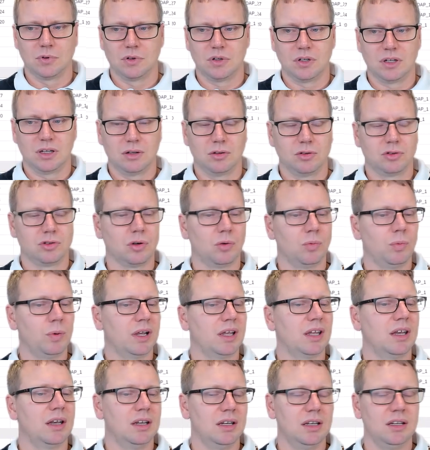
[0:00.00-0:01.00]
So we
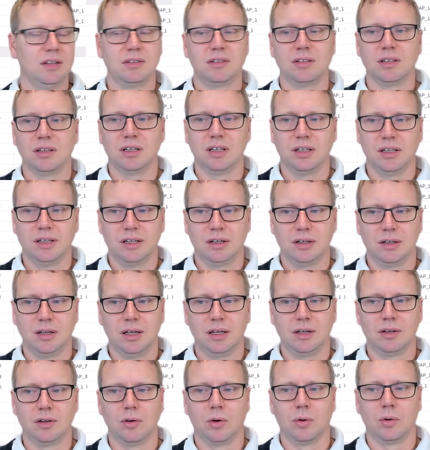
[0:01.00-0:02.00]
can easily
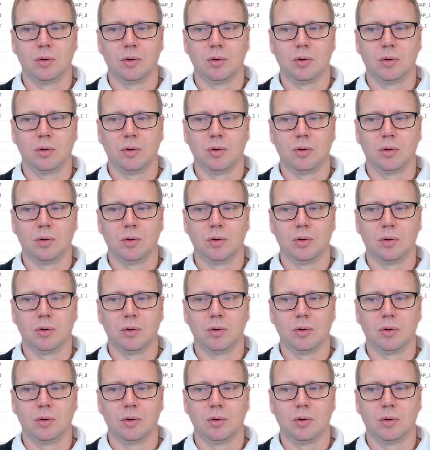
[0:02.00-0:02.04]
ignore